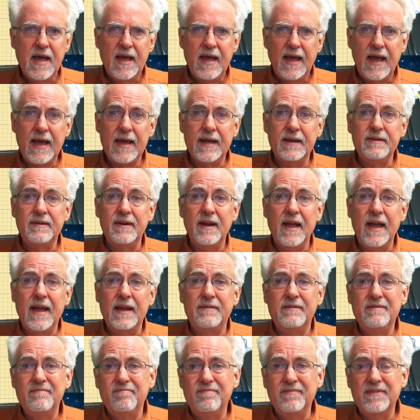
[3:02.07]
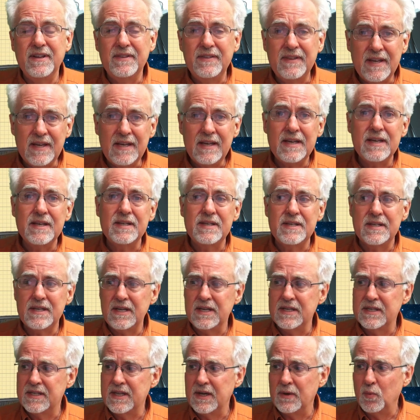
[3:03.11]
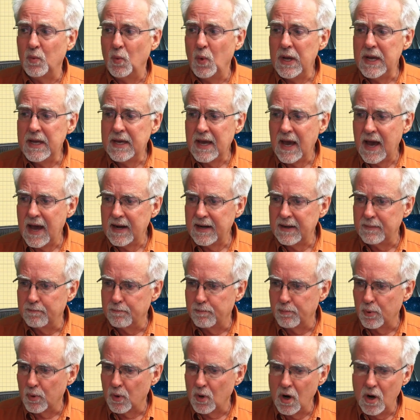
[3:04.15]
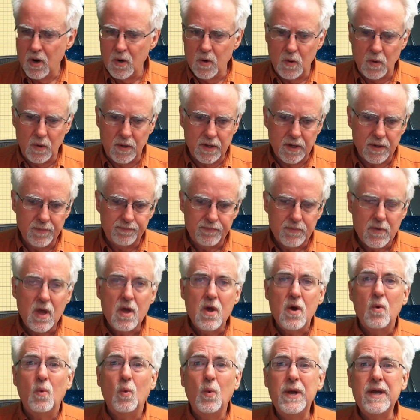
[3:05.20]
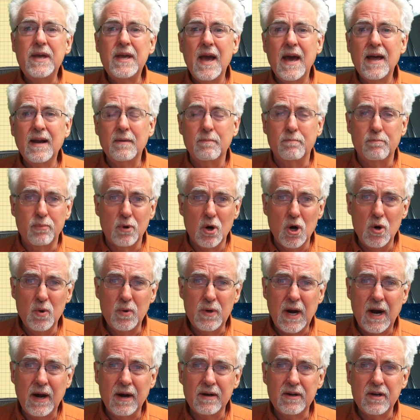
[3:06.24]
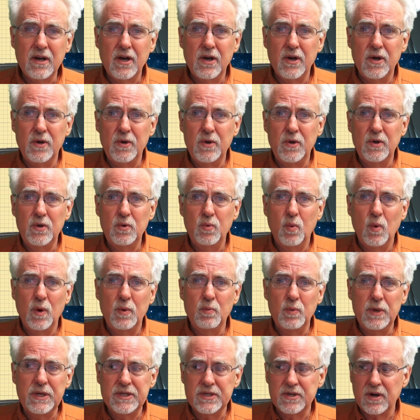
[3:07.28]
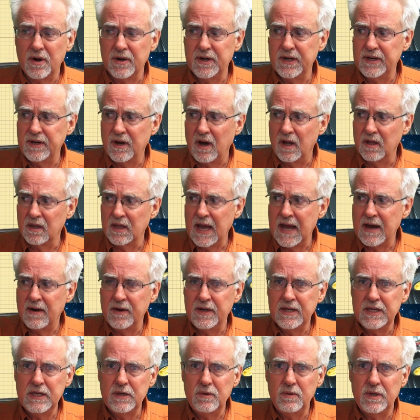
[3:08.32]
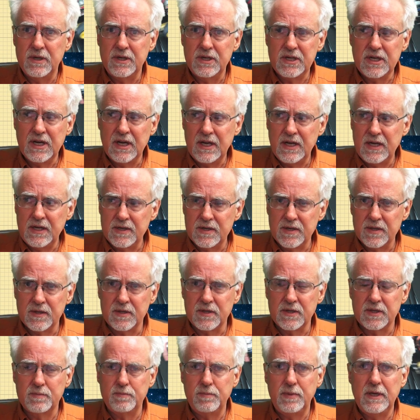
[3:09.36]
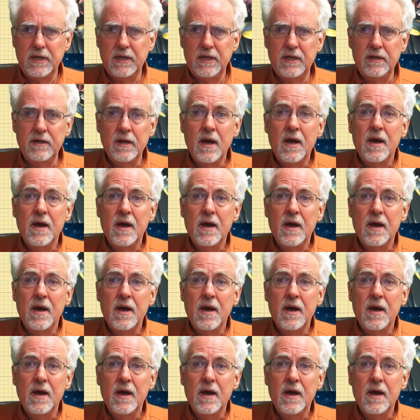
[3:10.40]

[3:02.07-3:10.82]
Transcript: and and the thing is is that we kind of broke we kind of broke our code when we started allowing you to change the speed,